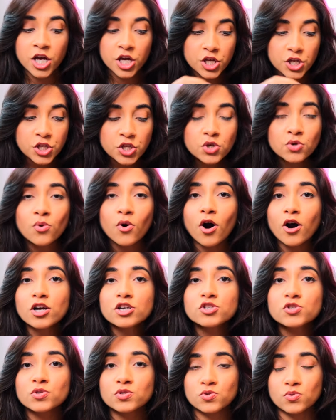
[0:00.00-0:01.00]
you are
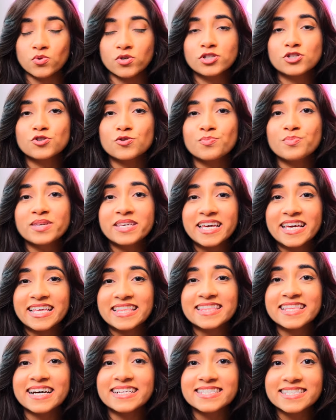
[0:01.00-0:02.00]
just going to be
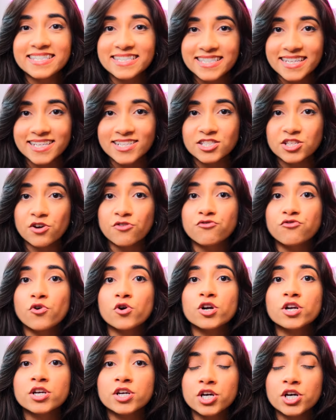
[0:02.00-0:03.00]
in that state
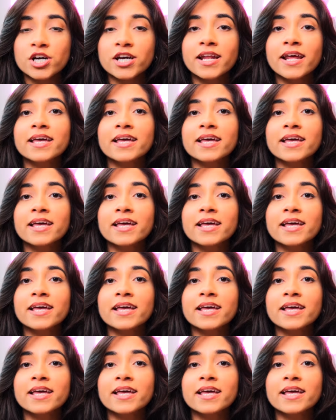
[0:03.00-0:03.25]
for good.